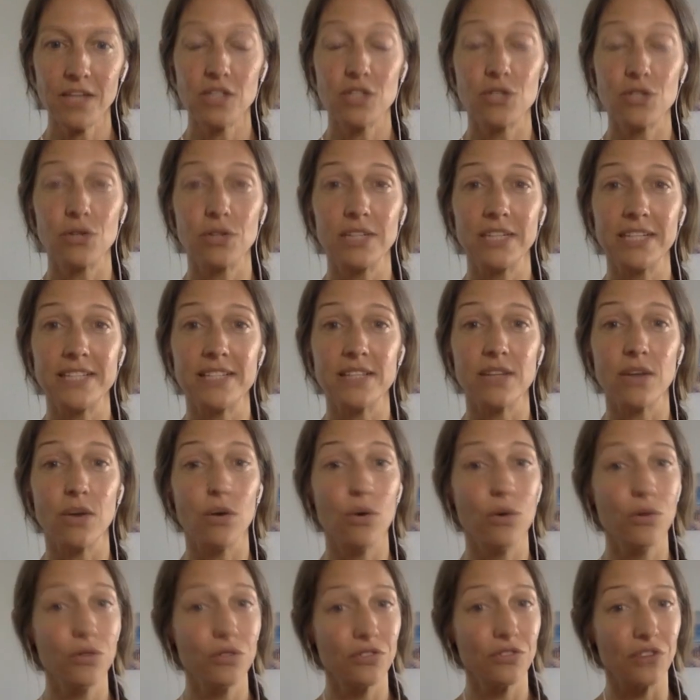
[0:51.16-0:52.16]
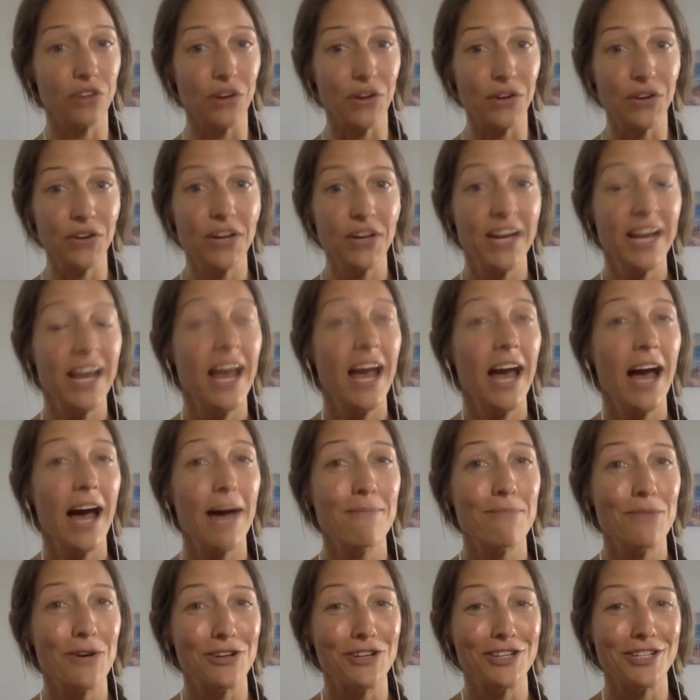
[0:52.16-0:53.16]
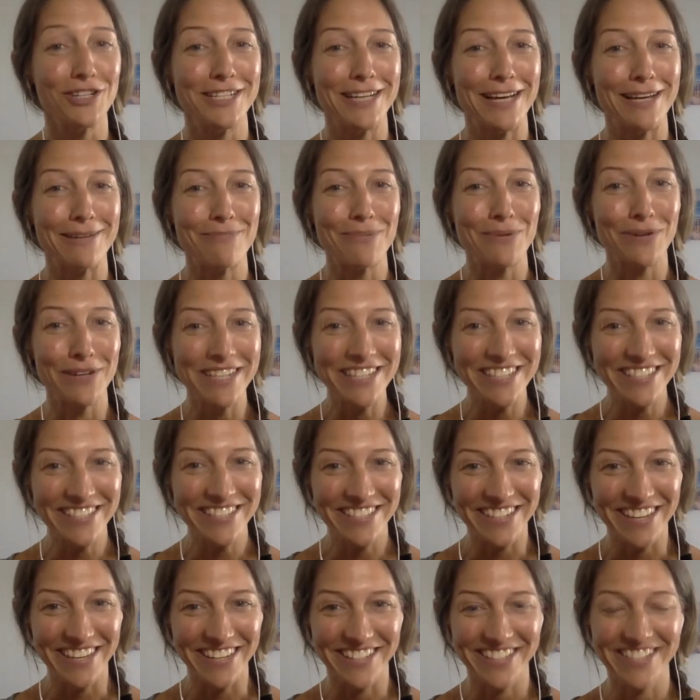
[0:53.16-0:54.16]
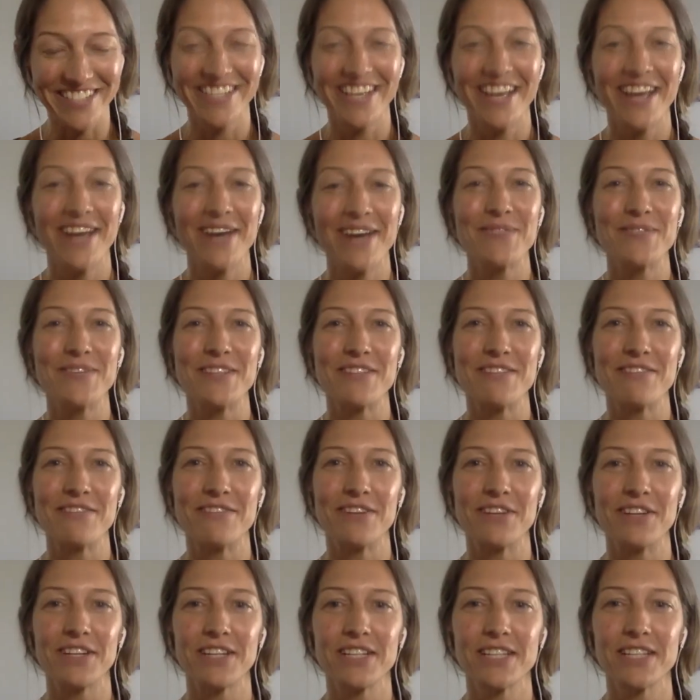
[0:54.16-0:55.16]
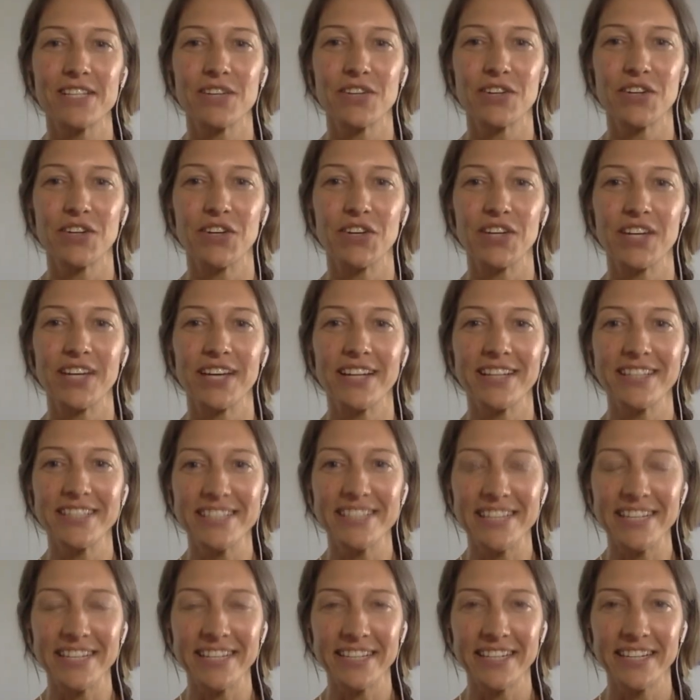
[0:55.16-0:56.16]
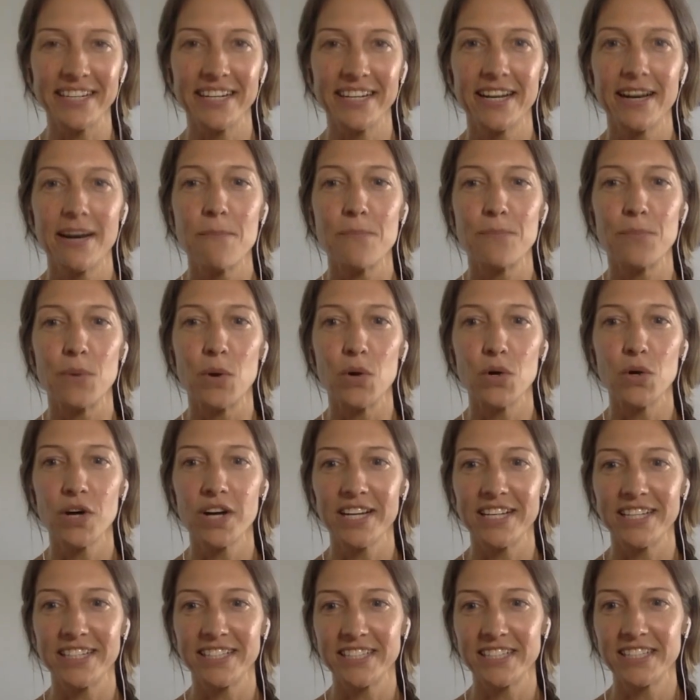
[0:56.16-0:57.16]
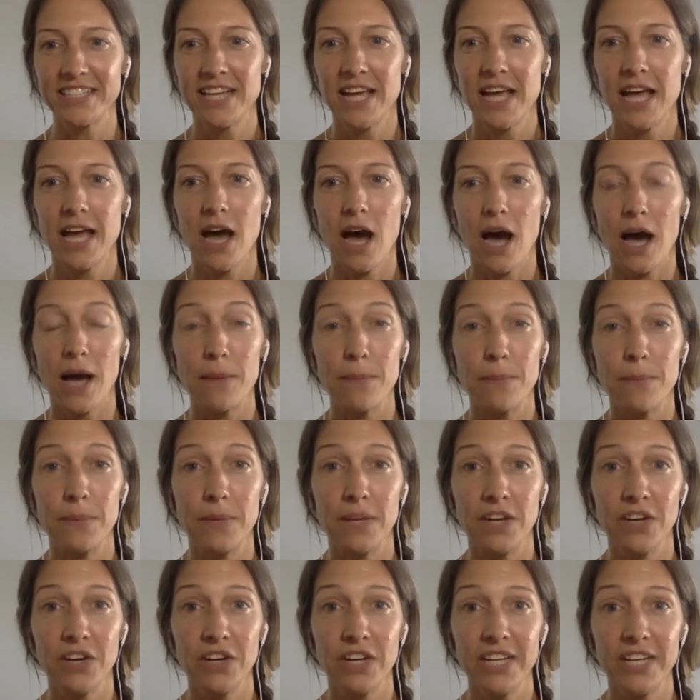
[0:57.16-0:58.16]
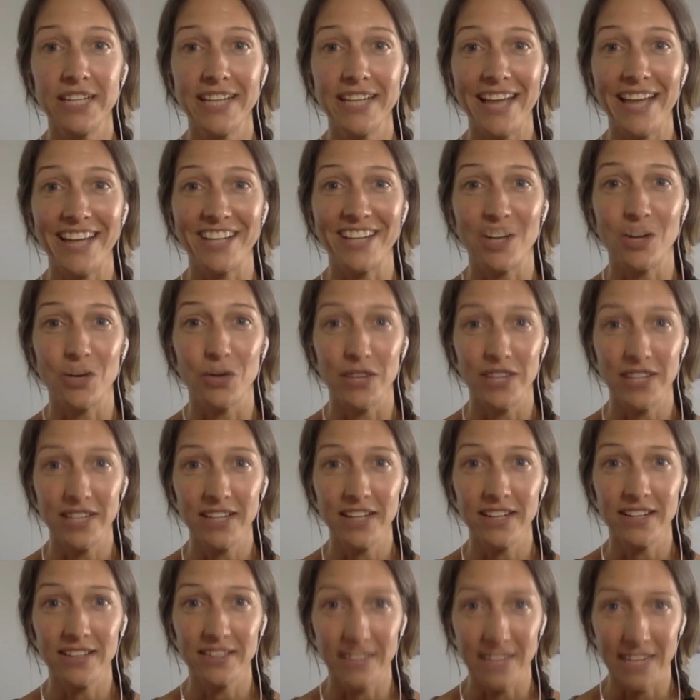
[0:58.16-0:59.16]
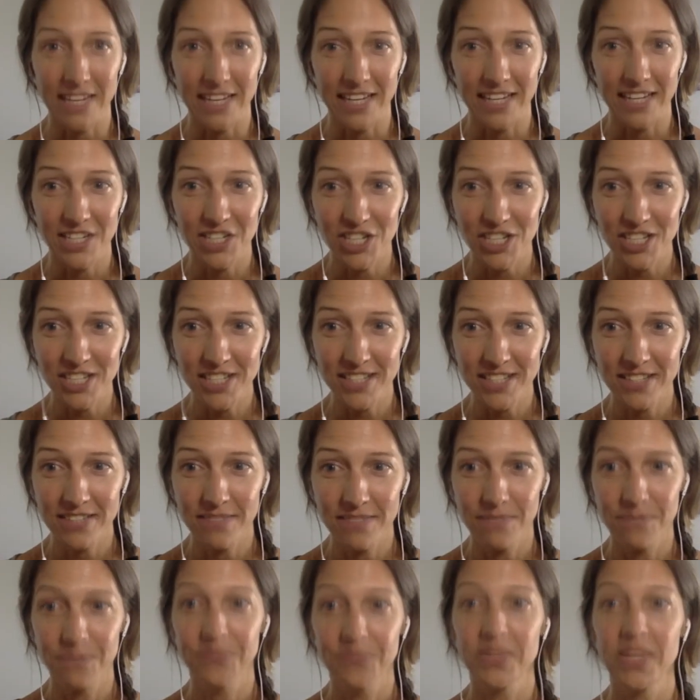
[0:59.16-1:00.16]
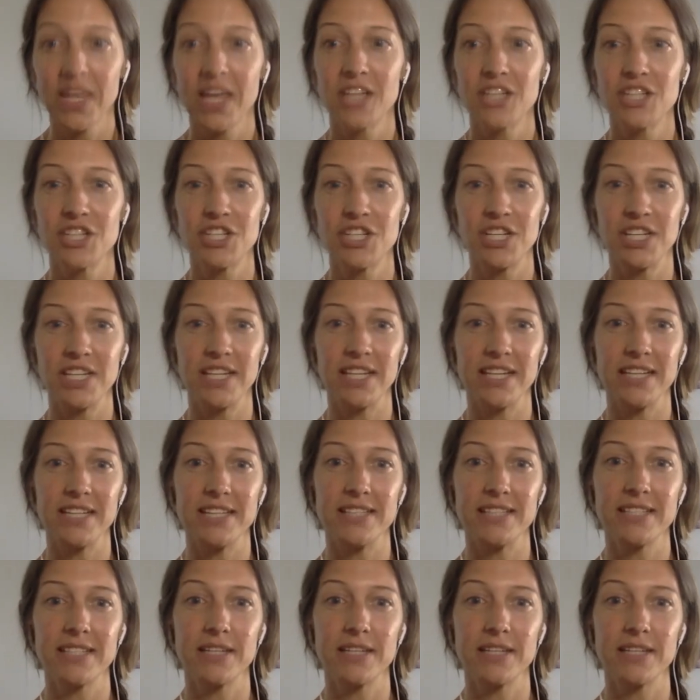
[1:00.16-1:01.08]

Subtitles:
Julie is also a modern-day priestess with a focus on her Celtic, Balkan, Iberian and Greek lineages. She is